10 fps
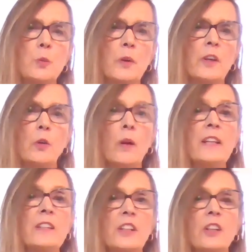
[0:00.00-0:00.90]
with a
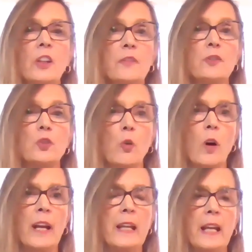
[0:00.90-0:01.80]
great deal of
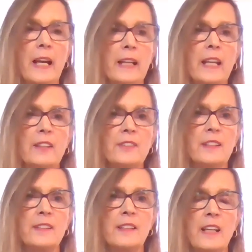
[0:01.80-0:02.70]
joy at
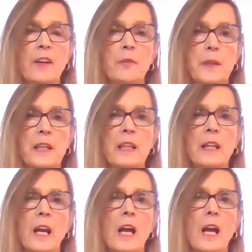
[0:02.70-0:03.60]

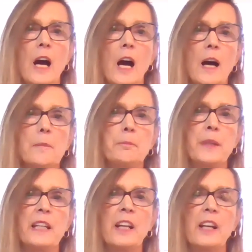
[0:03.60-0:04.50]
ACCFB,
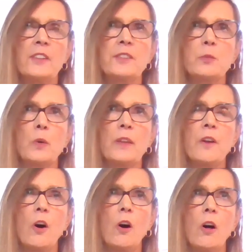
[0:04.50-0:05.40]
because with
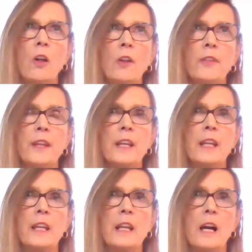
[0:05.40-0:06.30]
all
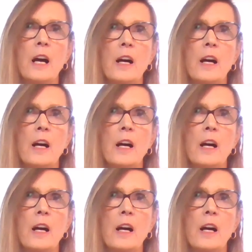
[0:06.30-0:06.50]
the